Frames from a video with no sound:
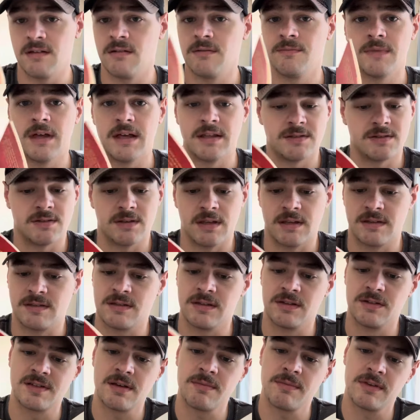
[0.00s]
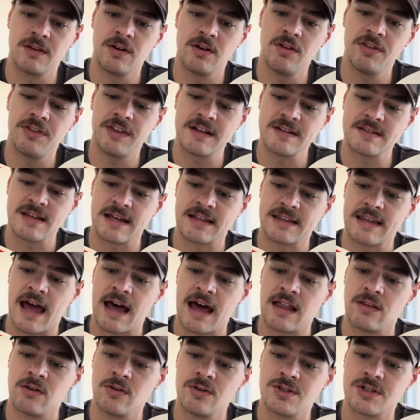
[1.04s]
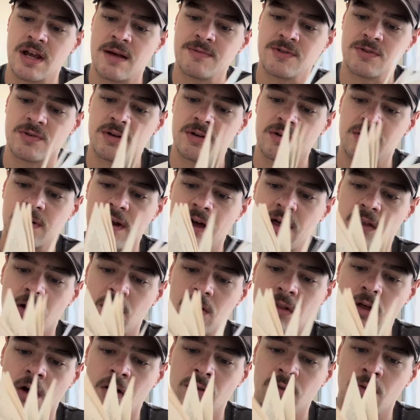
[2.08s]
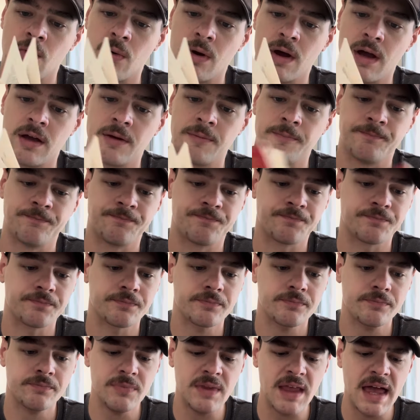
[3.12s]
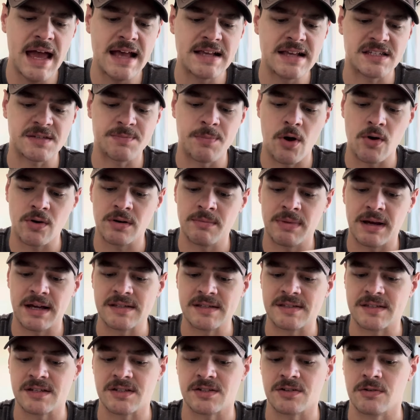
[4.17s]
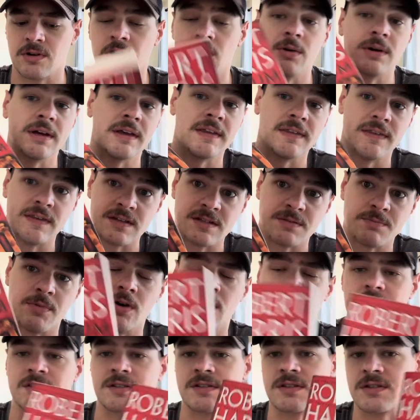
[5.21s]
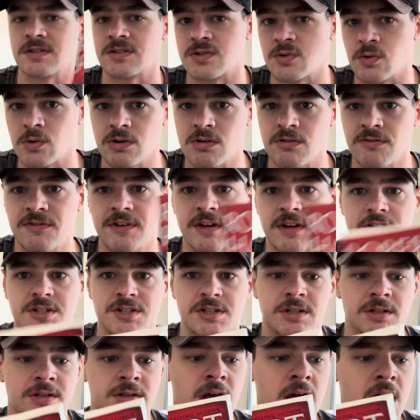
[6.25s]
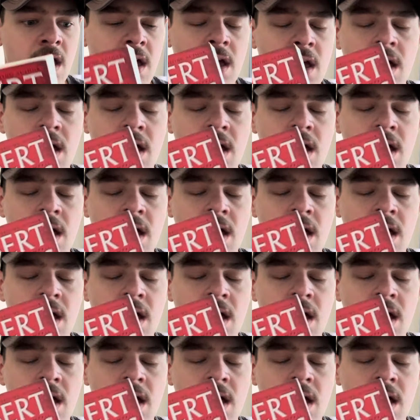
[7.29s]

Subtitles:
It's little things like that, little gems written along the way, as spoken by Cicero in this book. This is historical fiction,